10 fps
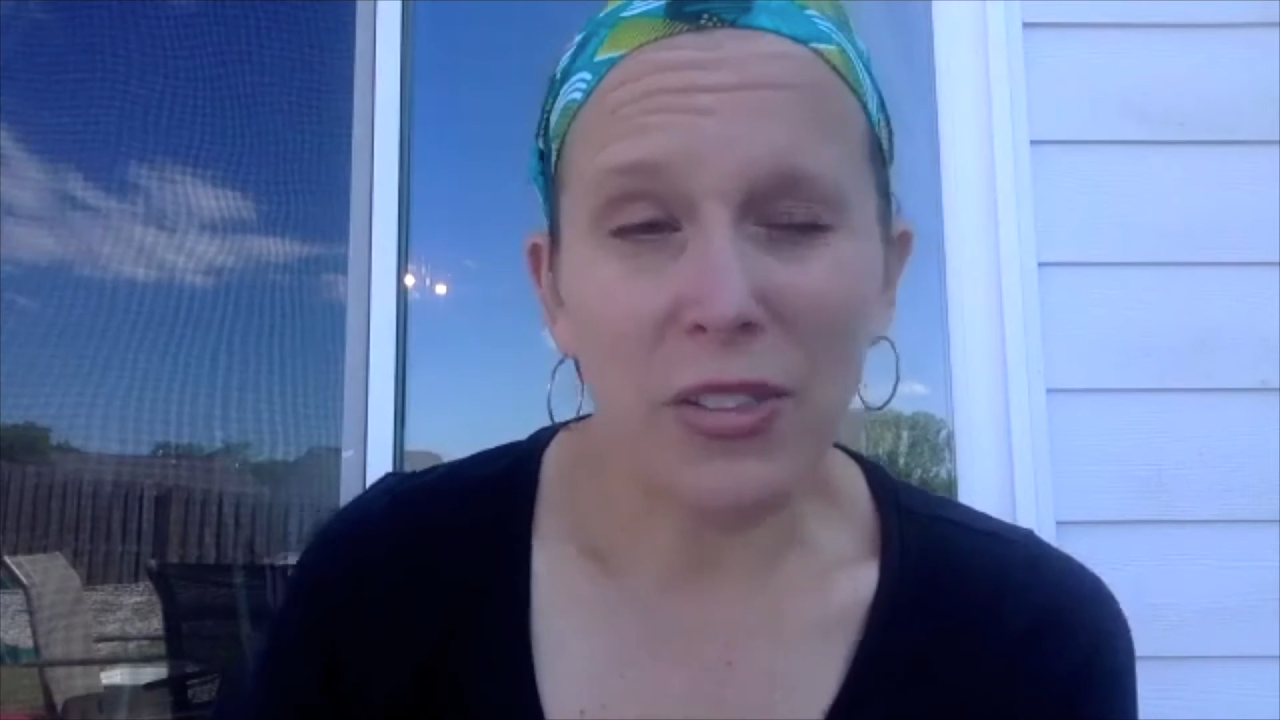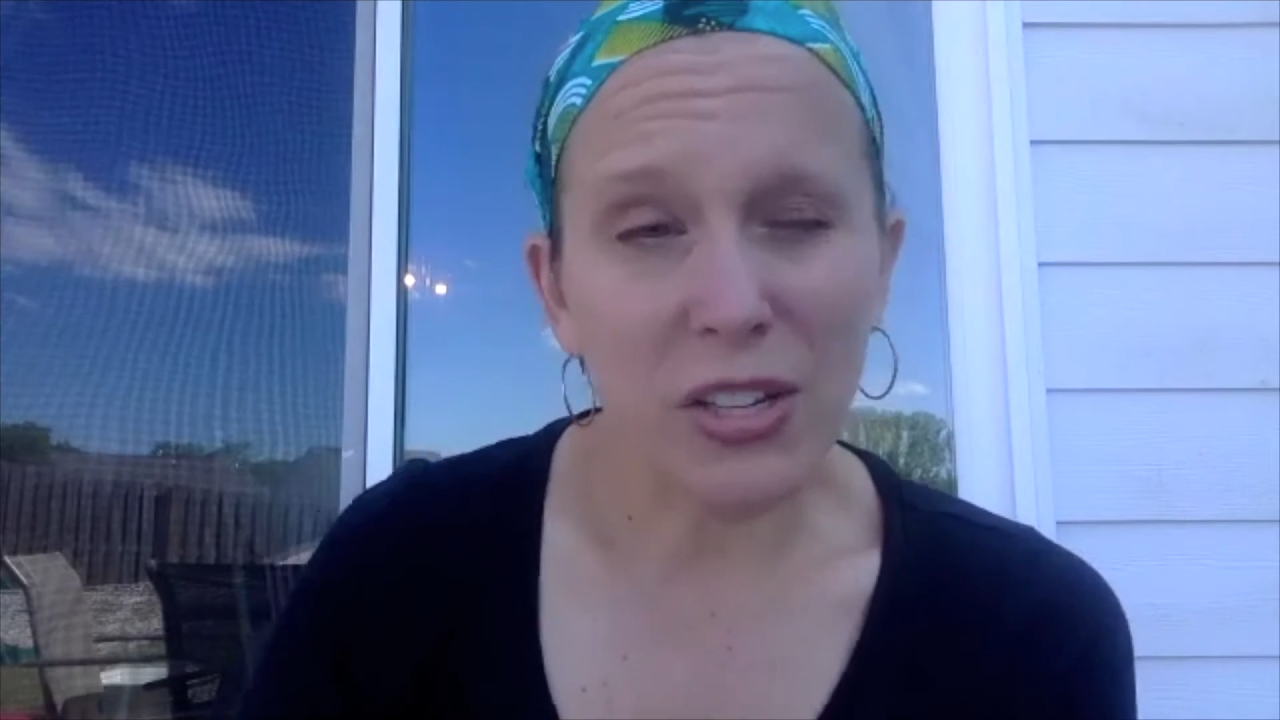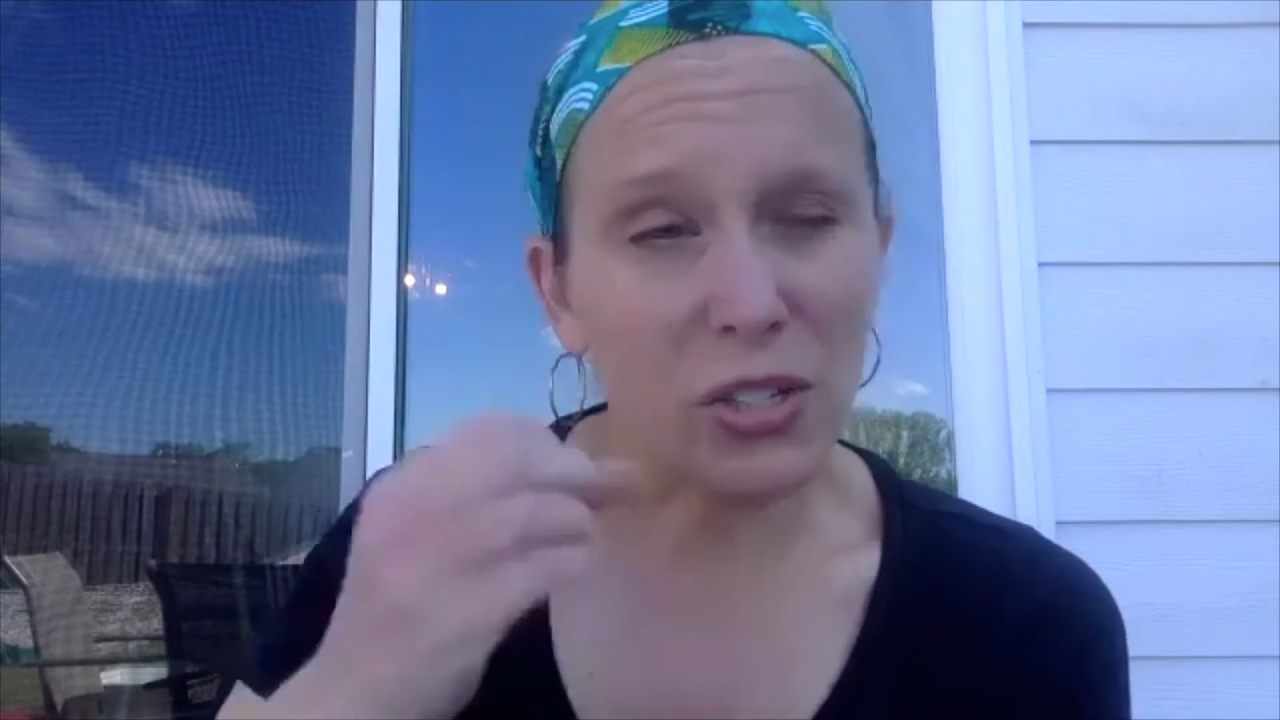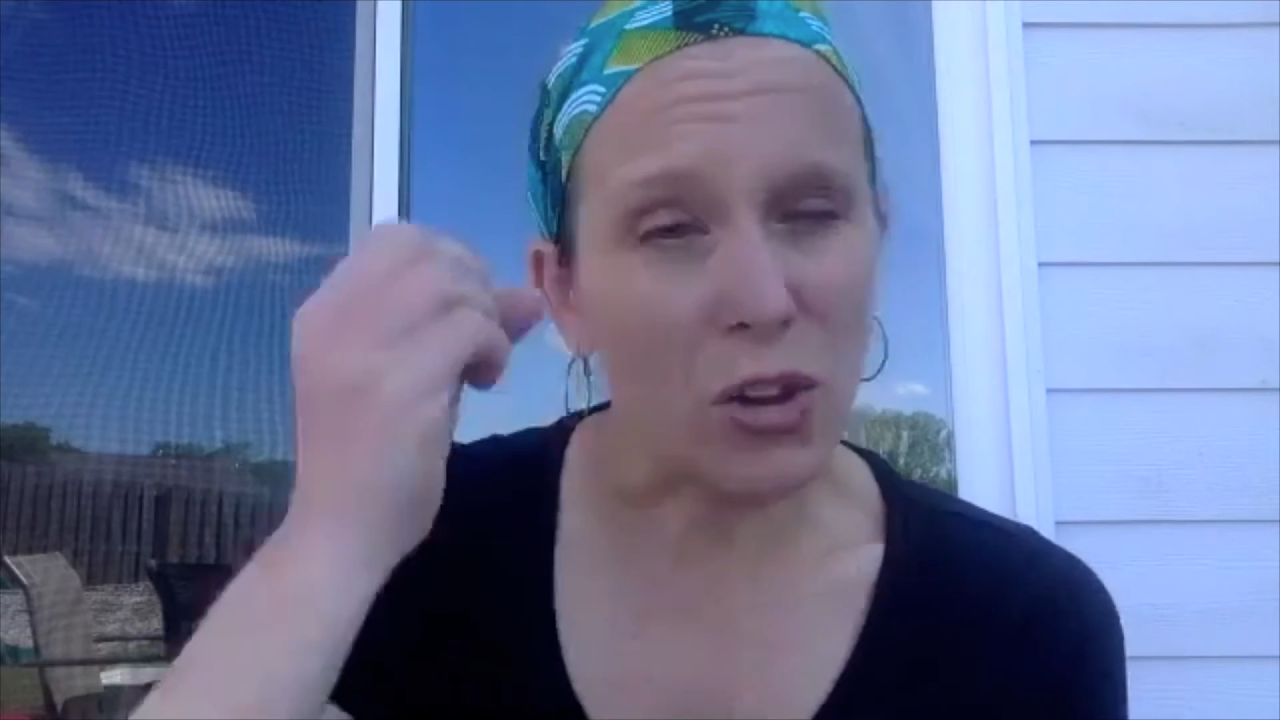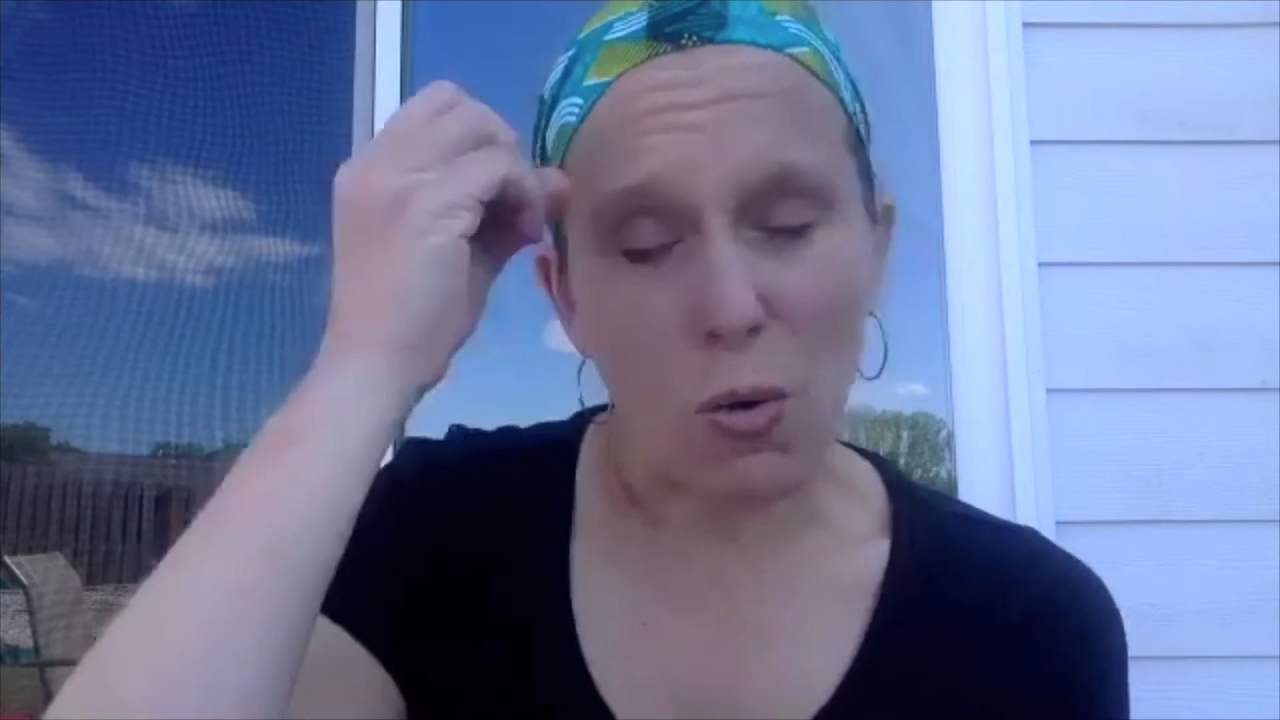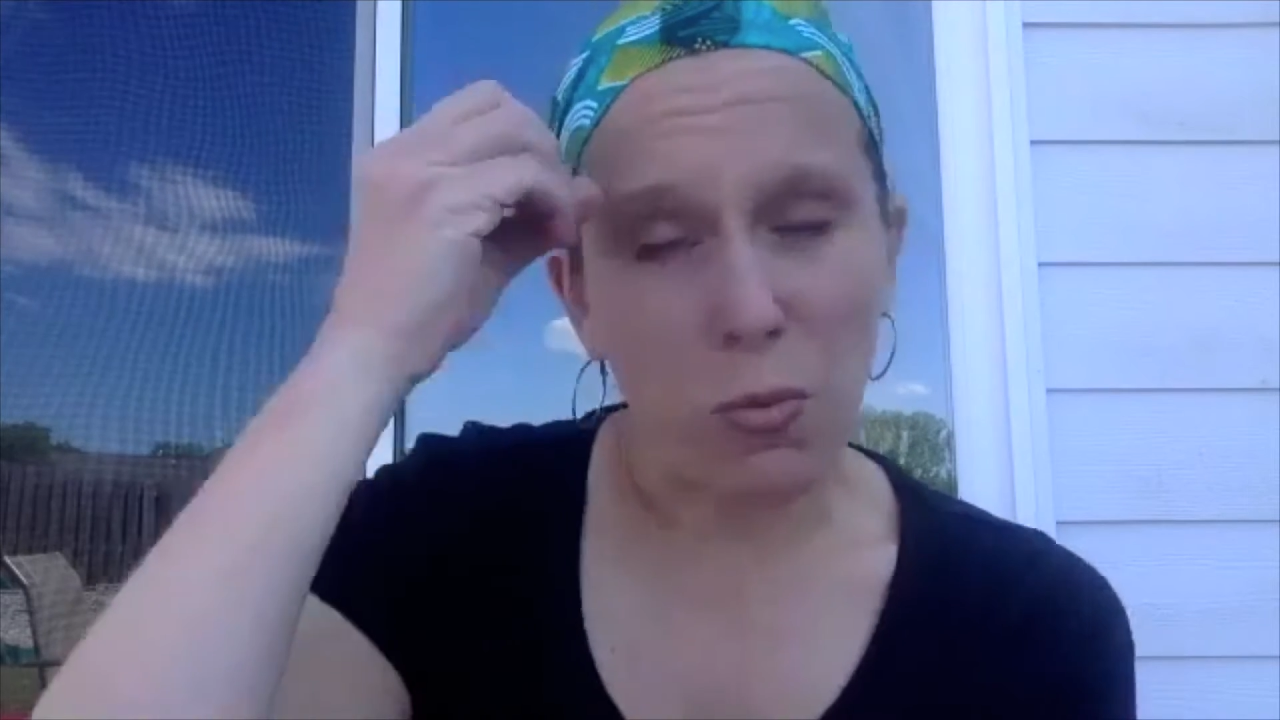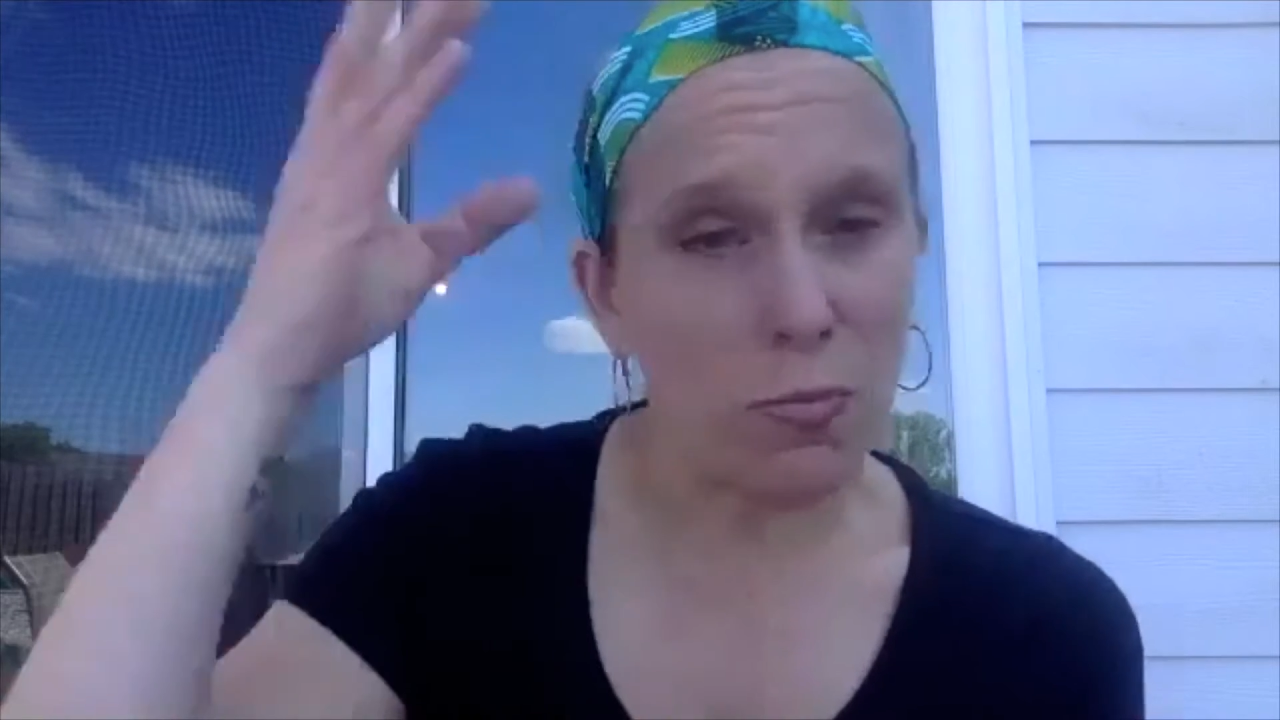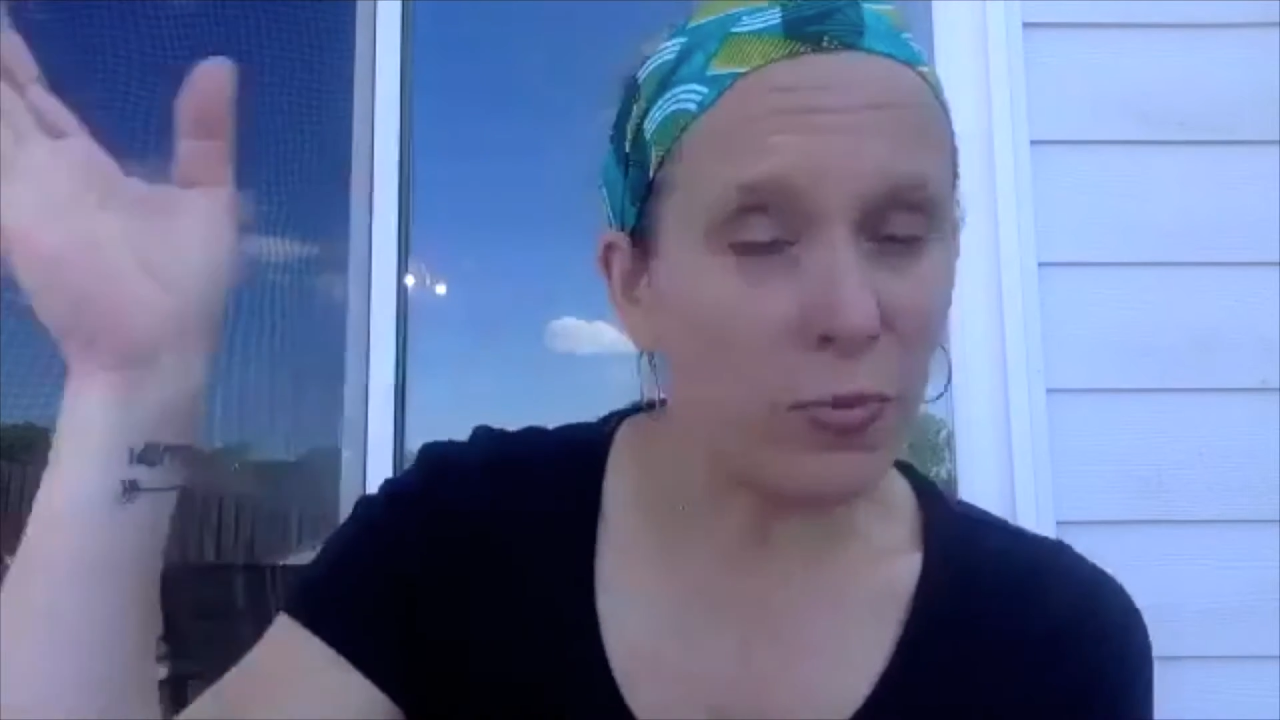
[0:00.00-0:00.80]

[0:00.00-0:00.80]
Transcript: they just go